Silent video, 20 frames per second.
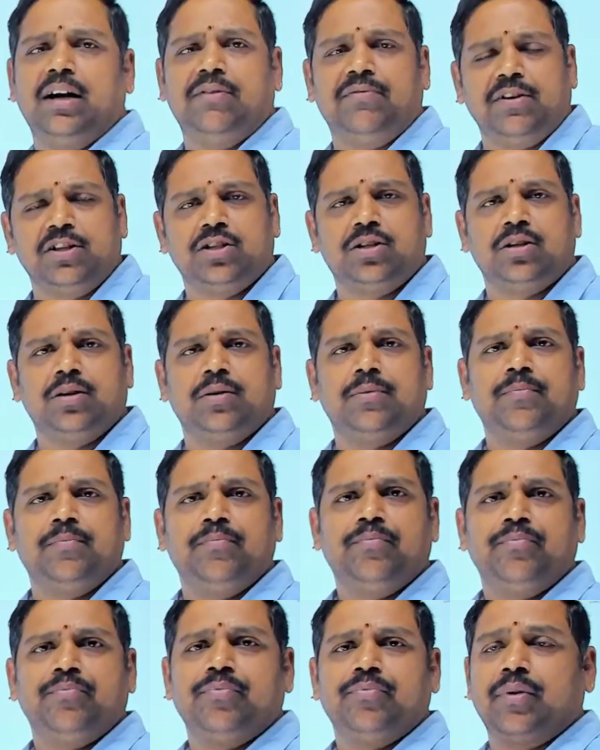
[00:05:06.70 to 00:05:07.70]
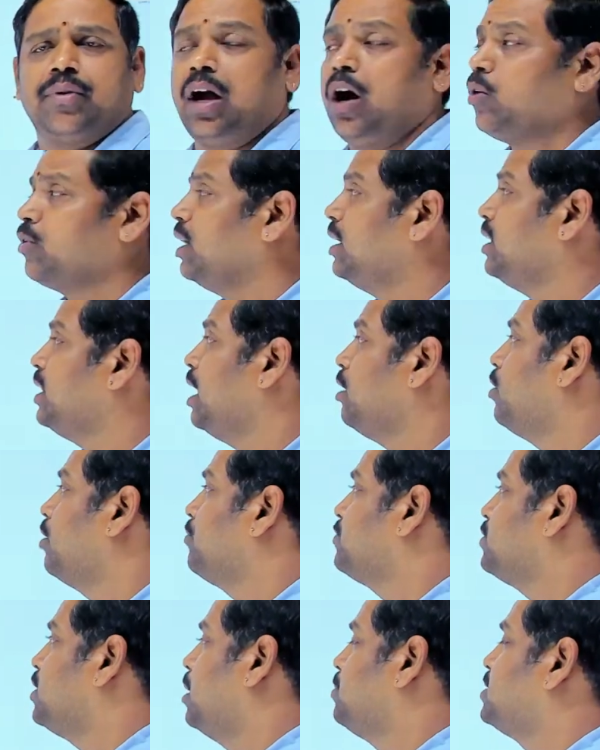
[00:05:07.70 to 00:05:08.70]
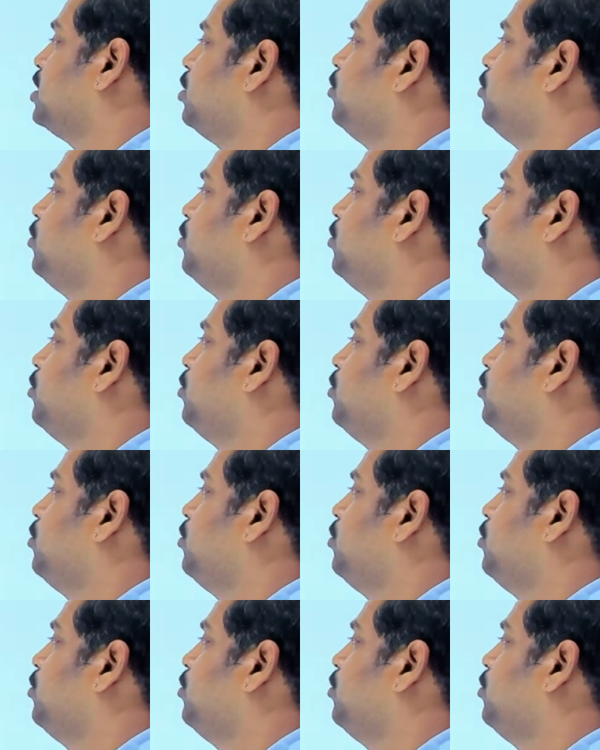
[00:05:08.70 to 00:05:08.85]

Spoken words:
first. Okay, now observe.